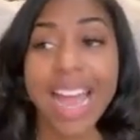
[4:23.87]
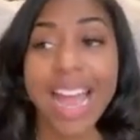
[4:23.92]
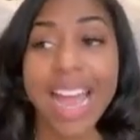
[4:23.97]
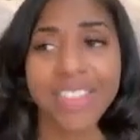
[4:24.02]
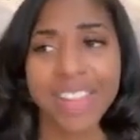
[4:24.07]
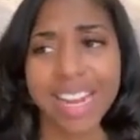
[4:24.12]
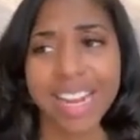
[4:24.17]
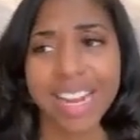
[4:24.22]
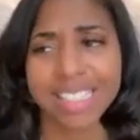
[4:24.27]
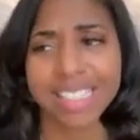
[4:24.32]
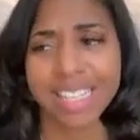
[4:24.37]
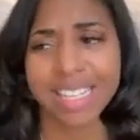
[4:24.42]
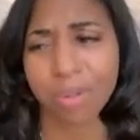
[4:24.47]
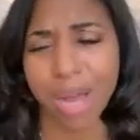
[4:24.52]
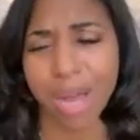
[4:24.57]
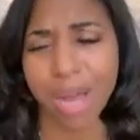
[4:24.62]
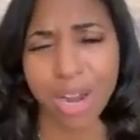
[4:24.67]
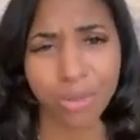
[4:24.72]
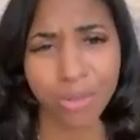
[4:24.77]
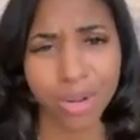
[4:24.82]
And then I said,
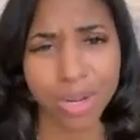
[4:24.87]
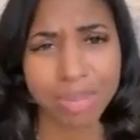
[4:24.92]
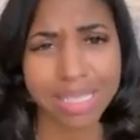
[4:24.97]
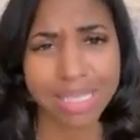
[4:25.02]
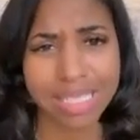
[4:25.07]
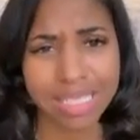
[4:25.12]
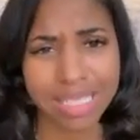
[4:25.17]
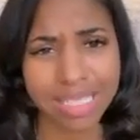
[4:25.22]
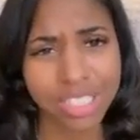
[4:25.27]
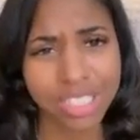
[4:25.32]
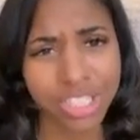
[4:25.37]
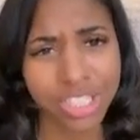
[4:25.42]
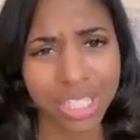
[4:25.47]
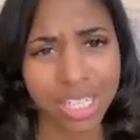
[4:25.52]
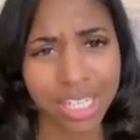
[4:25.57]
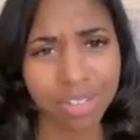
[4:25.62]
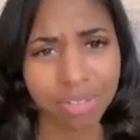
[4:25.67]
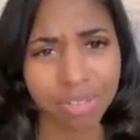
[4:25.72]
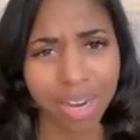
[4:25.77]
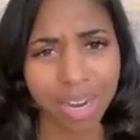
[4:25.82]
well, I don't want to be
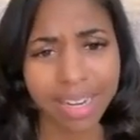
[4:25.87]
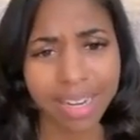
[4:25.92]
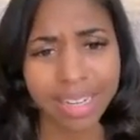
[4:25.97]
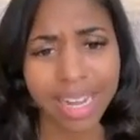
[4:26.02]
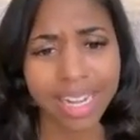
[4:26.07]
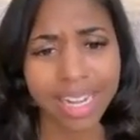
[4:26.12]
stingy, right?